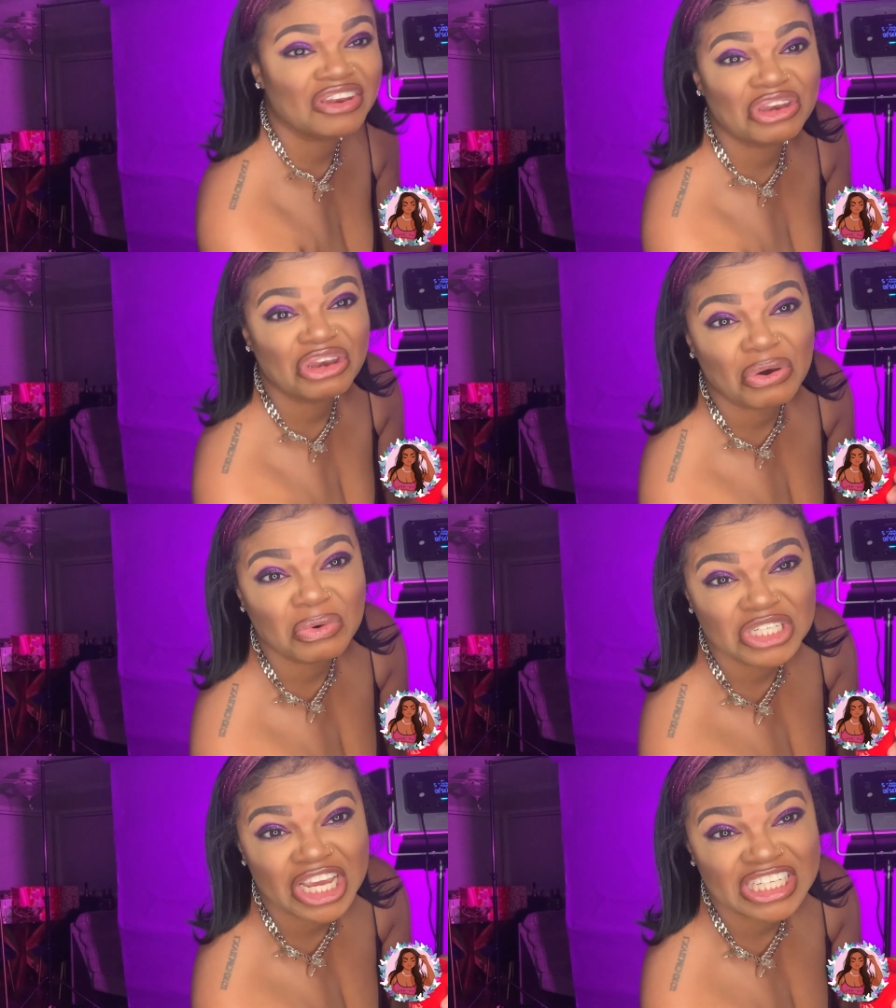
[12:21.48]
No
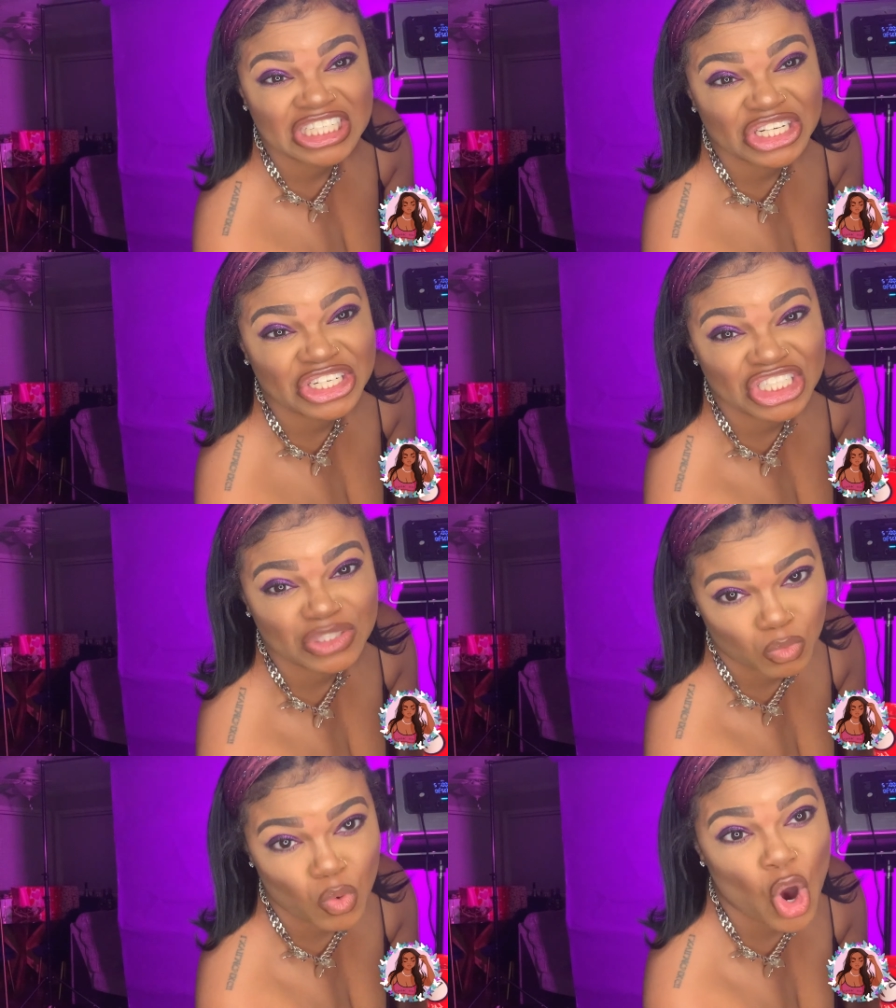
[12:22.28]
chaser, just
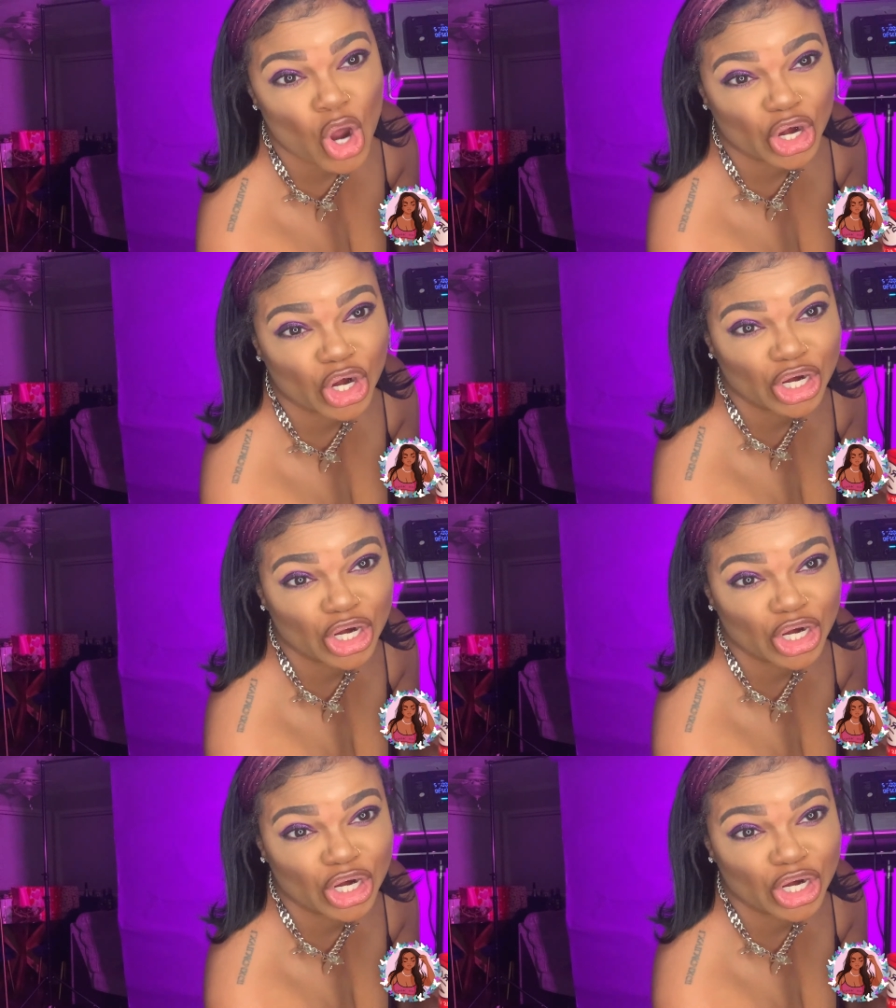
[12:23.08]
water.